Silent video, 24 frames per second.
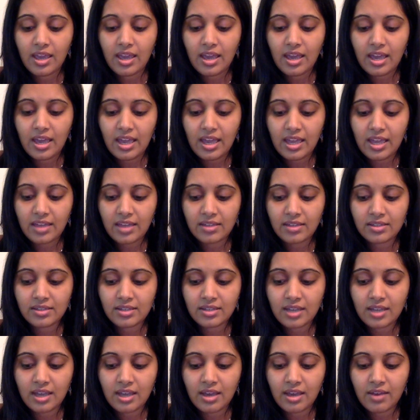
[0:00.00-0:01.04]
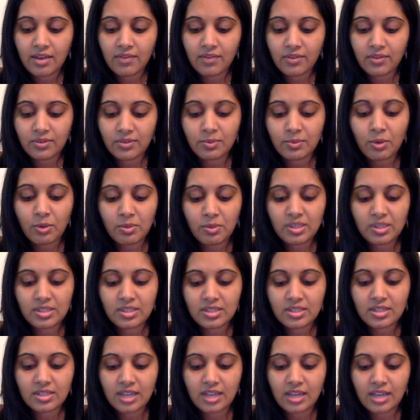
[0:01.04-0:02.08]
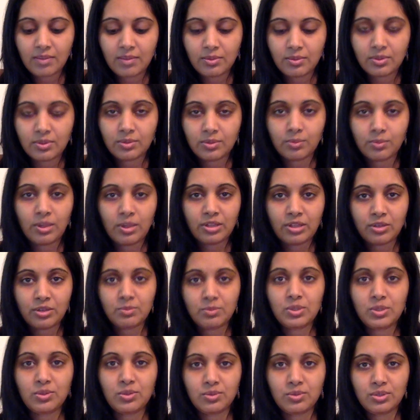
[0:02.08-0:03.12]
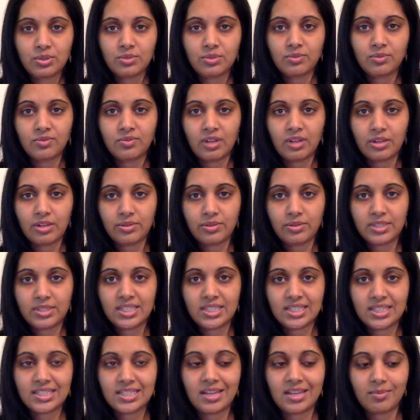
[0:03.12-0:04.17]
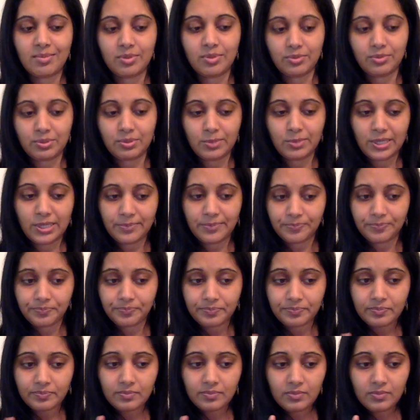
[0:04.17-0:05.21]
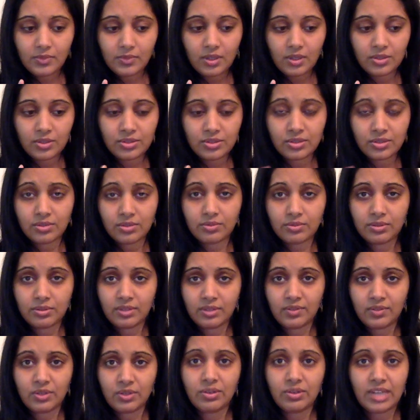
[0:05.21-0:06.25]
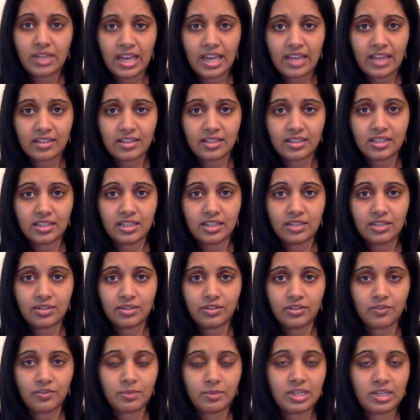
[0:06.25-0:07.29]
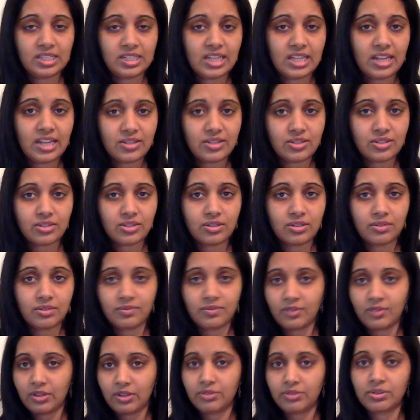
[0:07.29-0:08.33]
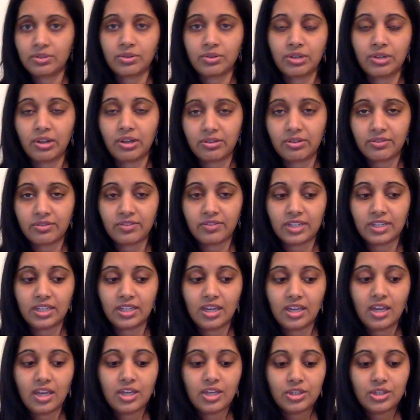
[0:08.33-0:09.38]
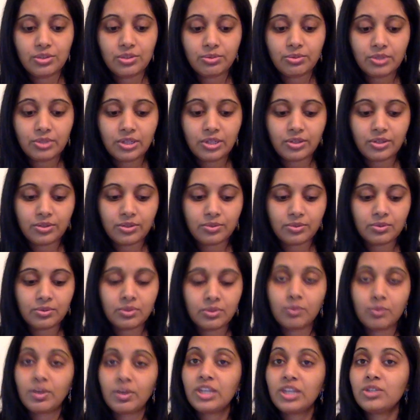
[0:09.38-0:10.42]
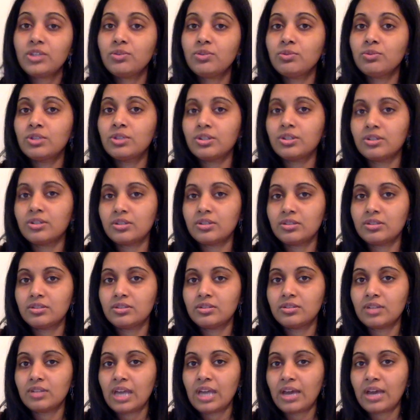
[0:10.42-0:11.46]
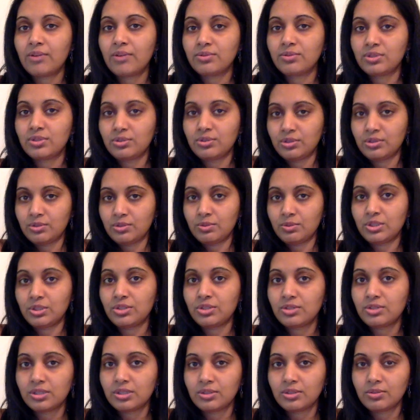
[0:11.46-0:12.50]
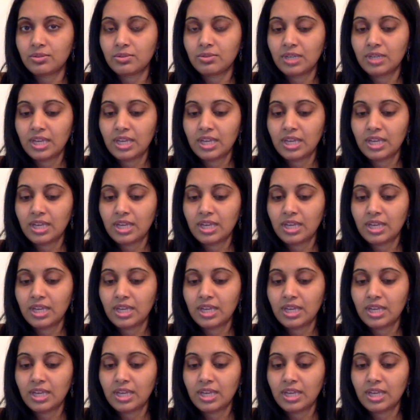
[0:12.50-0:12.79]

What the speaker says: And for a moment, I will welcome you to follow this example with me. So if you're an athlete or you've been a dancer, followed choreography, you'll know the way you learn how to do what you do